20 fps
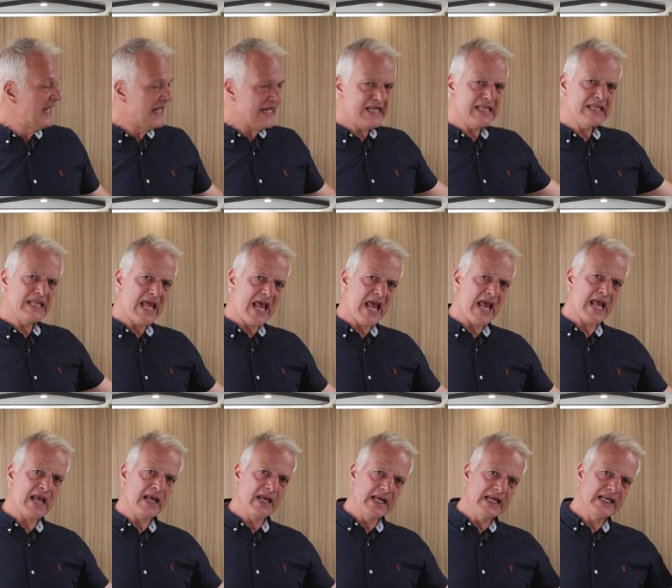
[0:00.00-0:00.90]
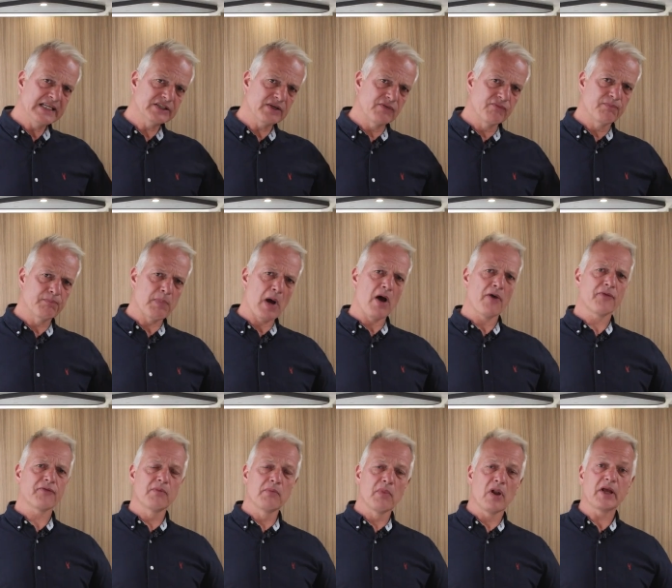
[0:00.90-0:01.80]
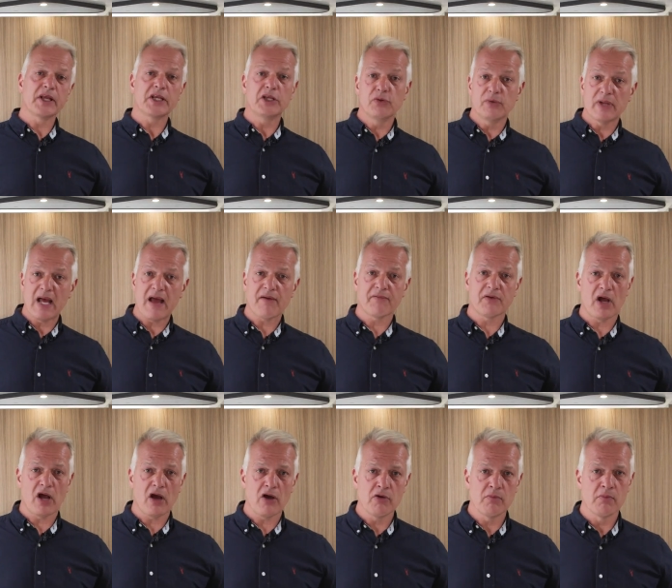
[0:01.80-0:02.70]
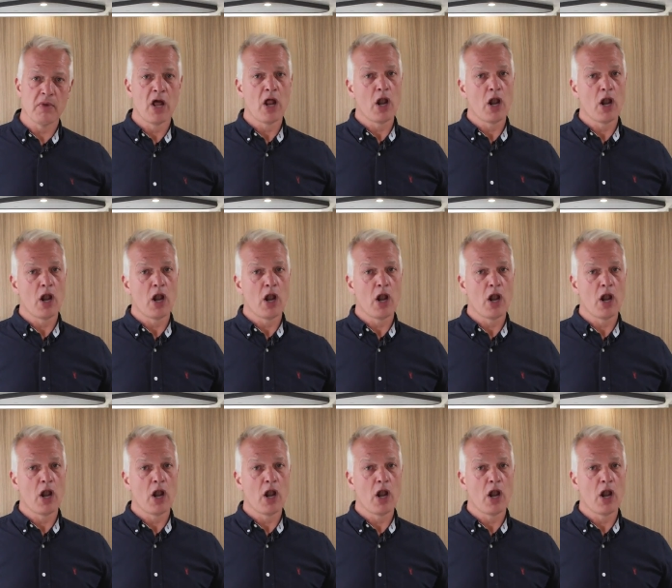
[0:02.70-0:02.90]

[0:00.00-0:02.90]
In there is a bathroom like you'd have at home.